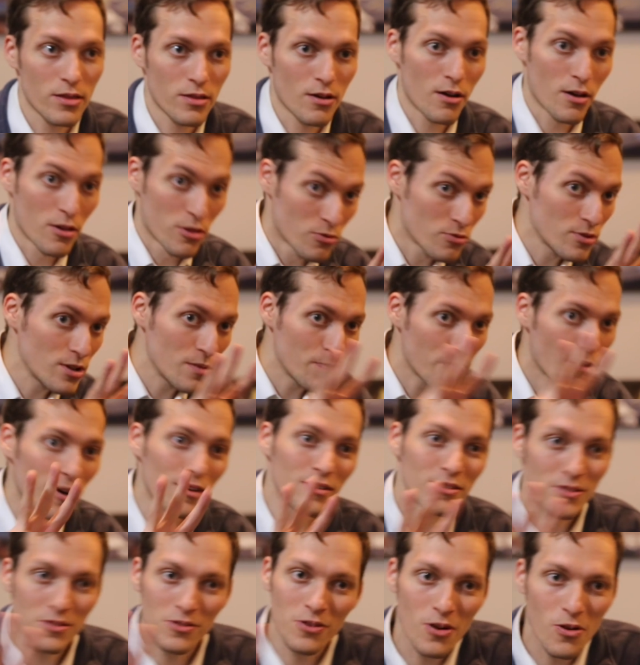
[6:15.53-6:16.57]
there are 3
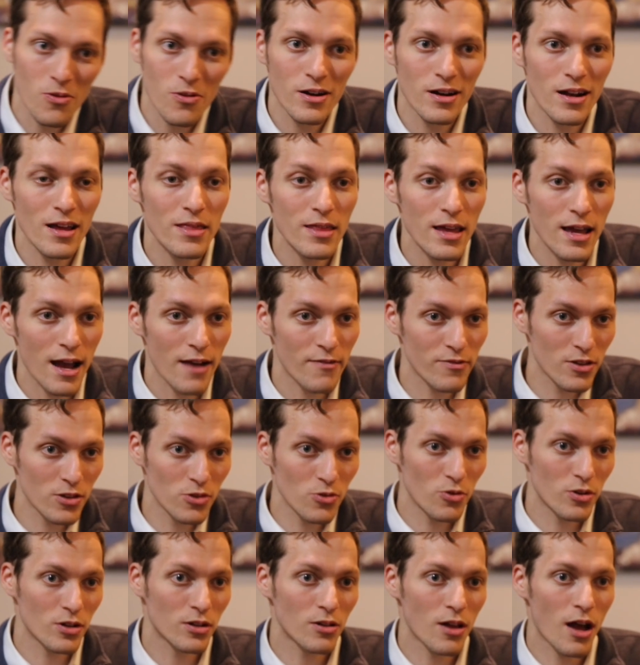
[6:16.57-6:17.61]
parts to a word, and they have to
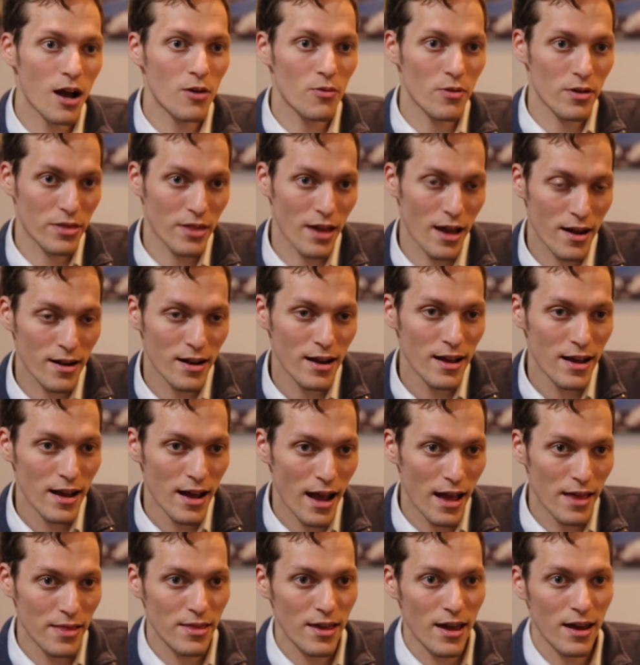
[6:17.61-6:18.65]
do it along with that
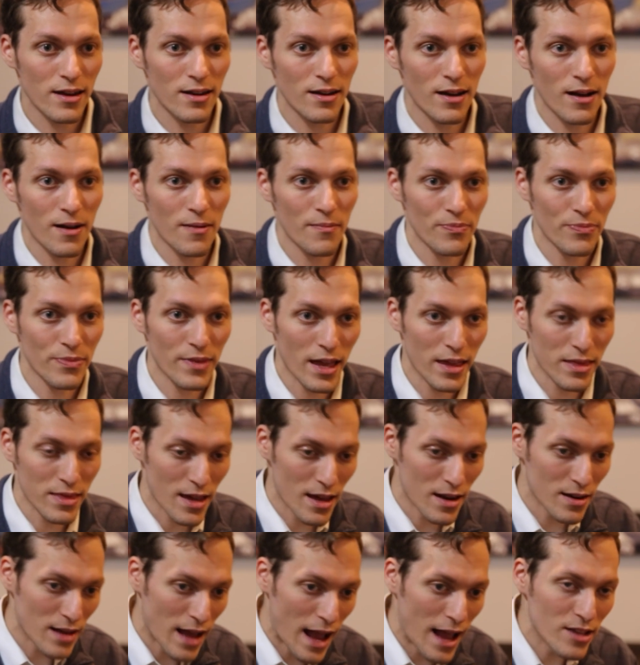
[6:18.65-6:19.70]
and
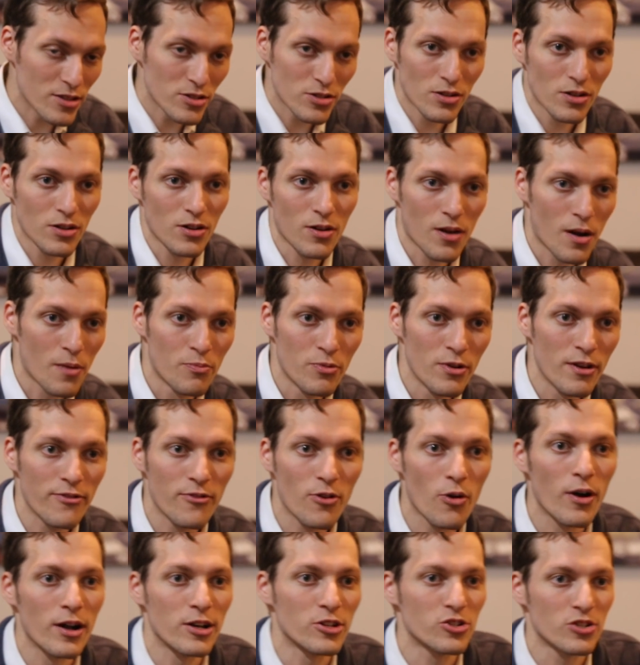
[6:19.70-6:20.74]
then answer a brief
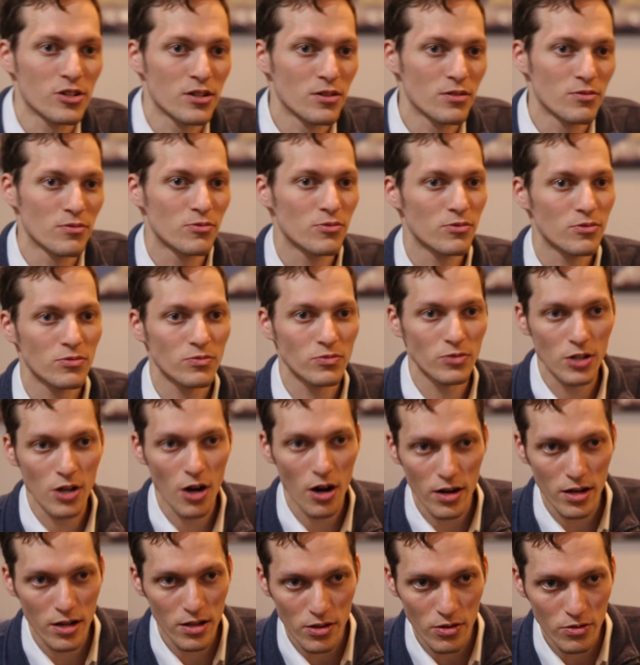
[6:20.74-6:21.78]
question
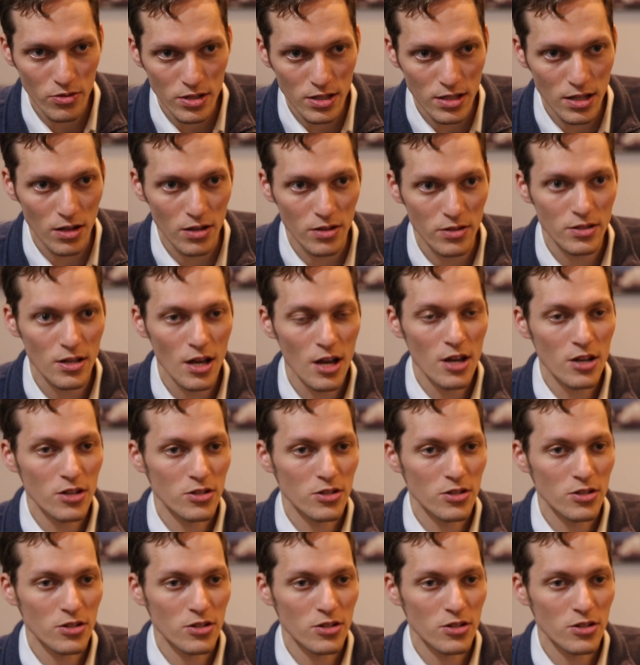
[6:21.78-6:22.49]
regarding those skills.